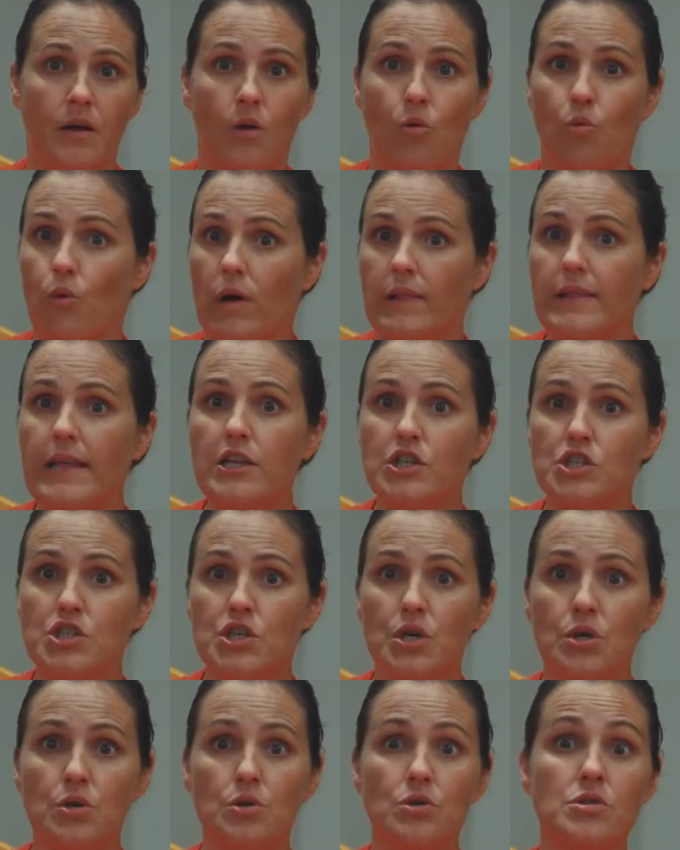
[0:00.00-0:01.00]
When they
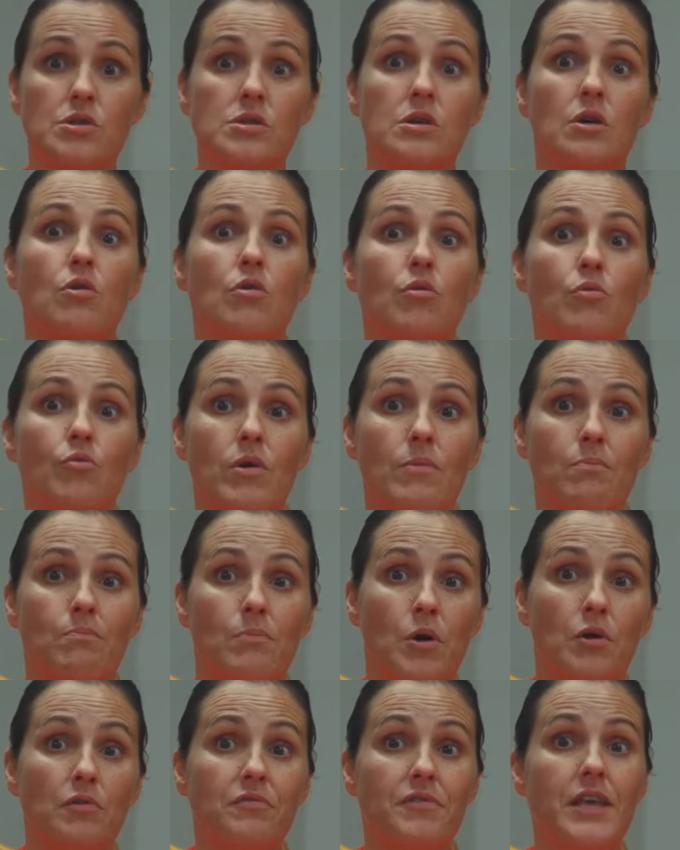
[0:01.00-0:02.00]
choose,
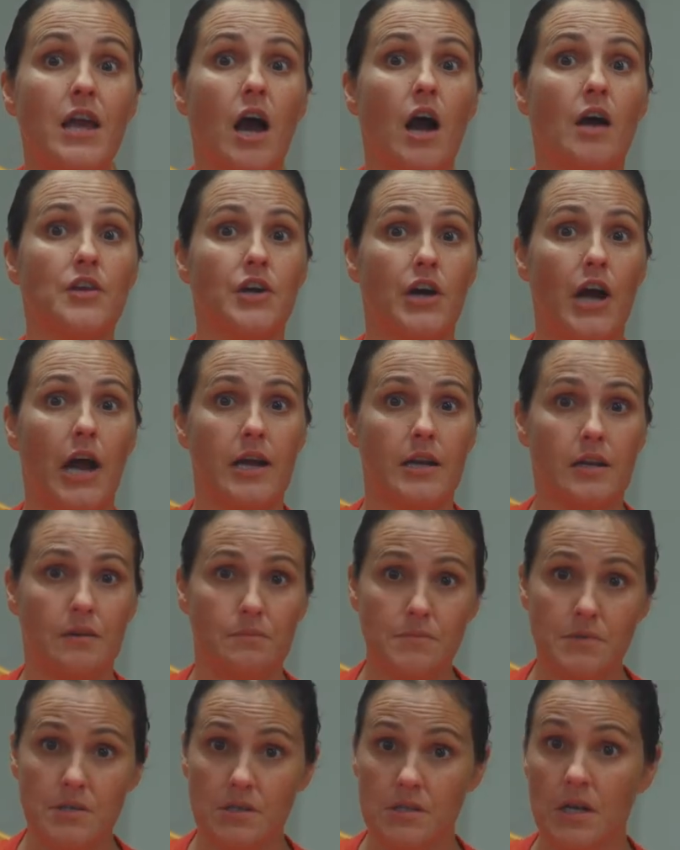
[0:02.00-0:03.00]
remove the other
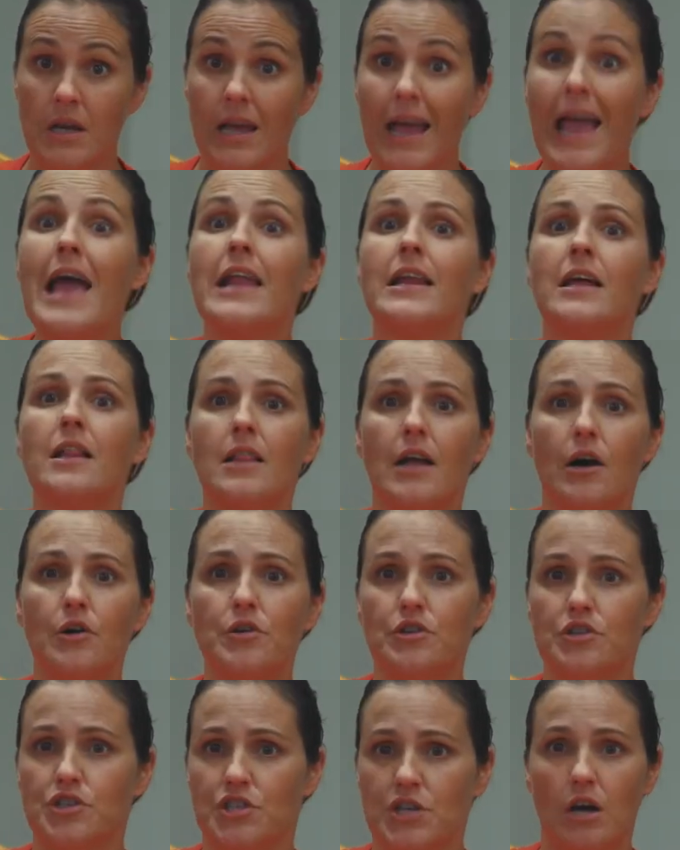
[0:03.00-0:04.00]
items and allow
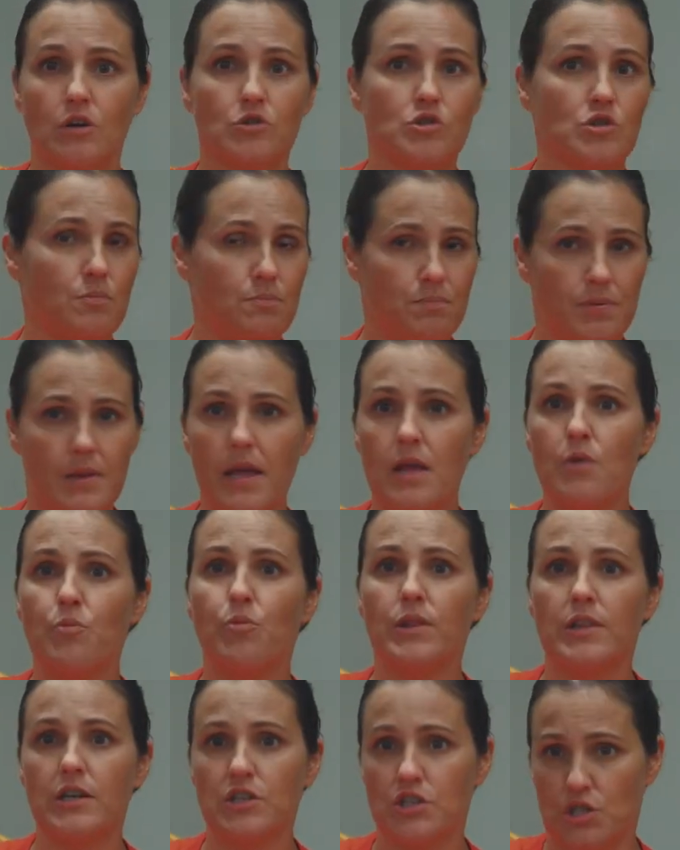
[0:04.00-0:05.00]
your child to play
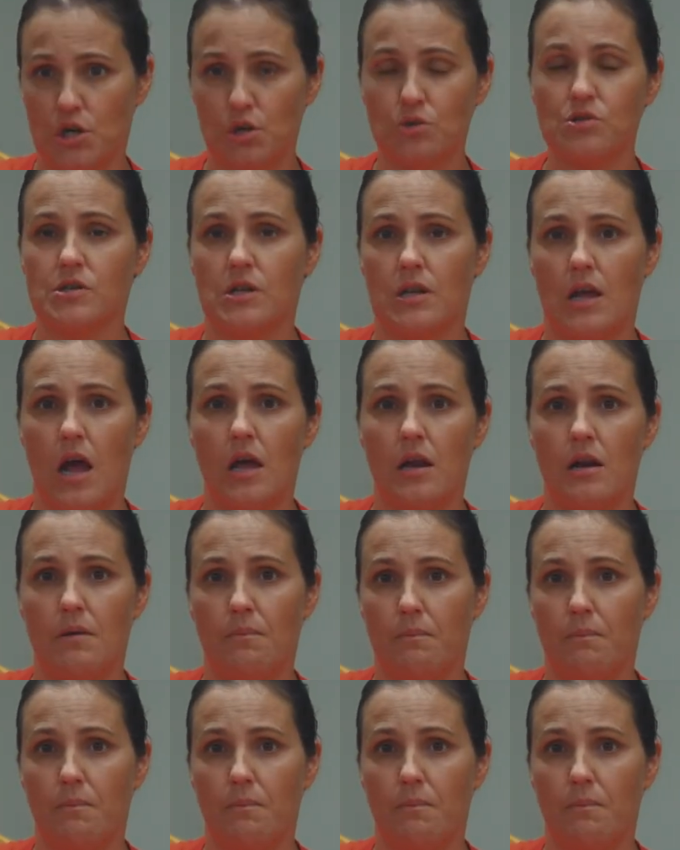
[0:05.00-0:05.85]
with the chosen item.